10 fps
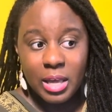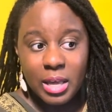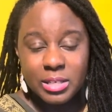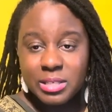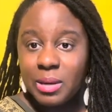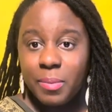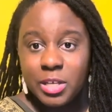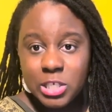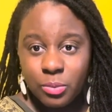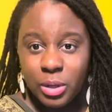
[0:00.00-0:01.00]
is something
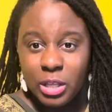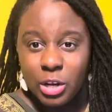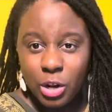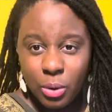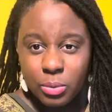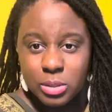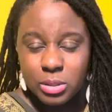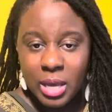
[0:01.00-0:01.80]
to really note.